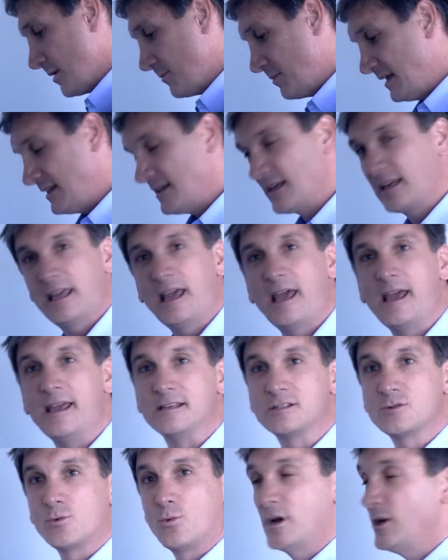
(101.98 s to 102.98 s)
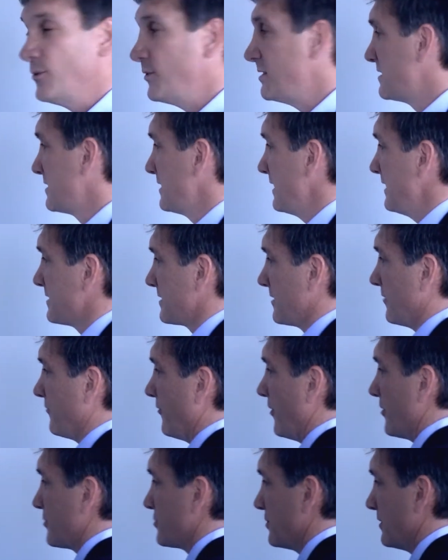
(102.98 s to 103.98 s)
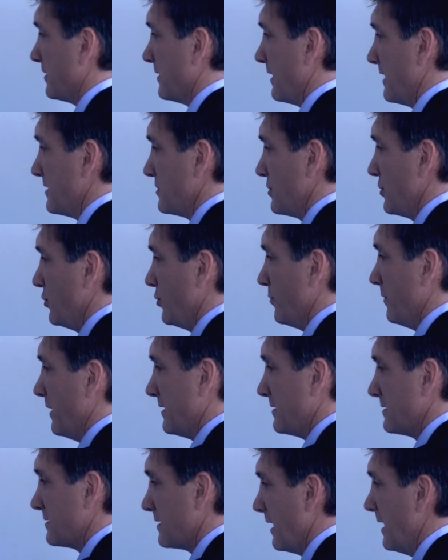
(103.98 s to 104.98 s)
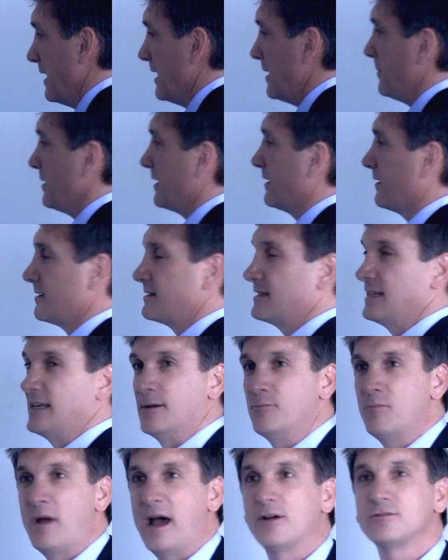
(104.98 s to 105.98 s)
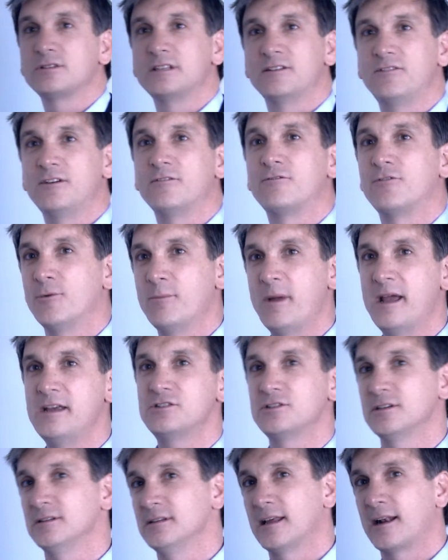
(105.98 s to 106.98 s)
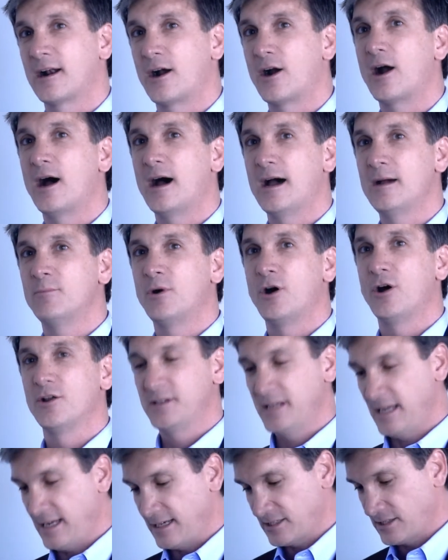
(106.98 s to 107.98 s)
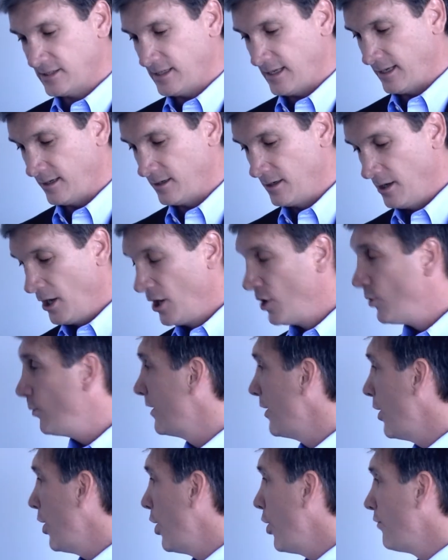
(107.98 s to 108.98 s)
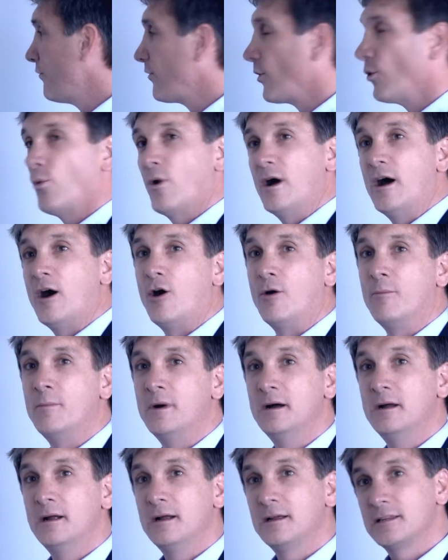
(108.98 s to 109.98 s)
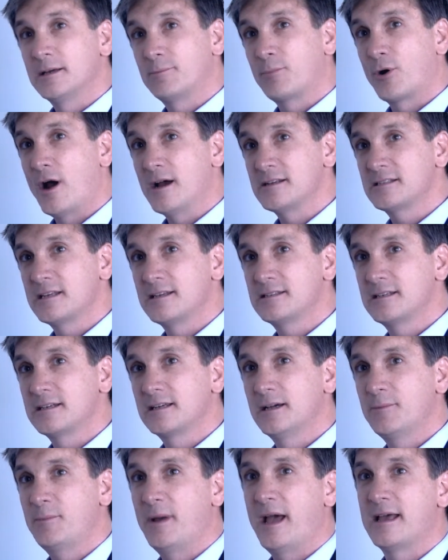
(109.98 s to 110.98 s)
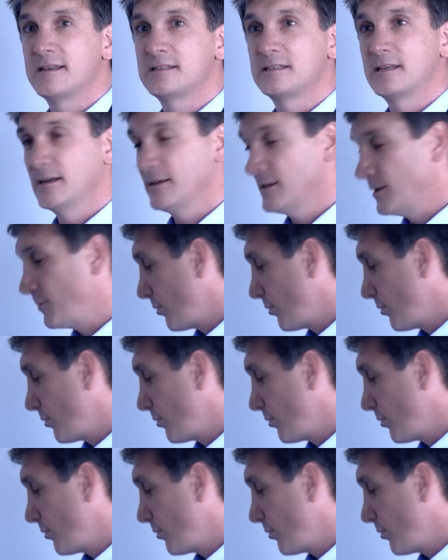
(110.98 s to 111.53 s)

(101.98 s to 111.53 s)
to be the case, we would cease to function as humans, because the amount of information that our eyeball takes in would overwhelm the processing capacity of the